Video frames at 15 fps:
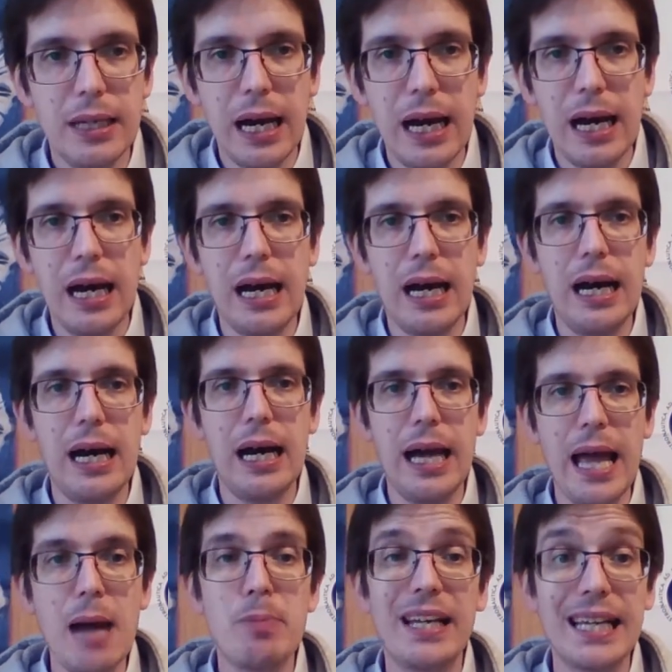
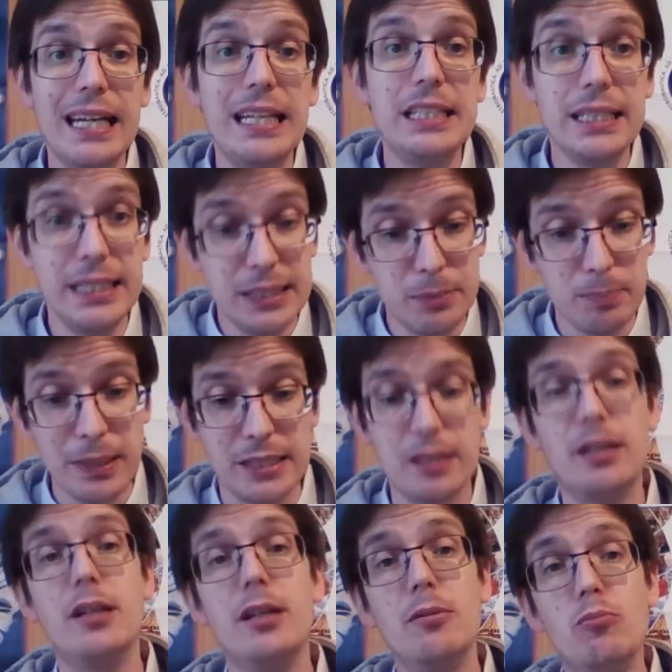application in space
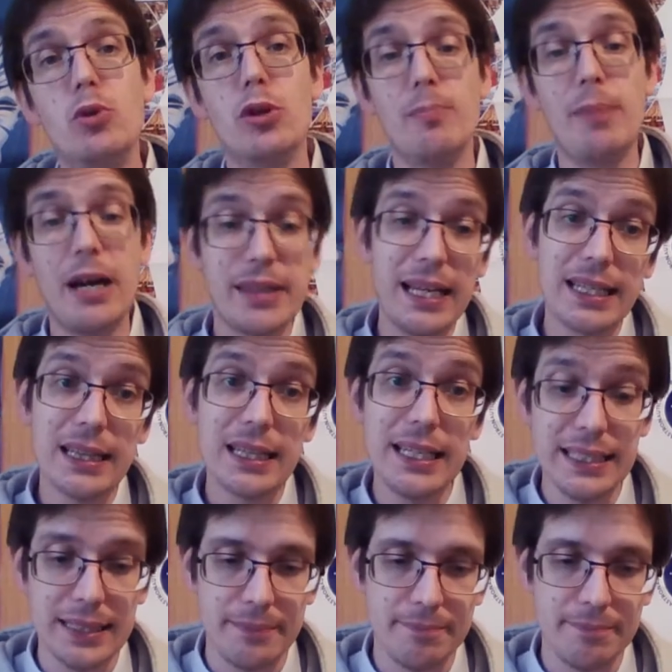law. More about that later.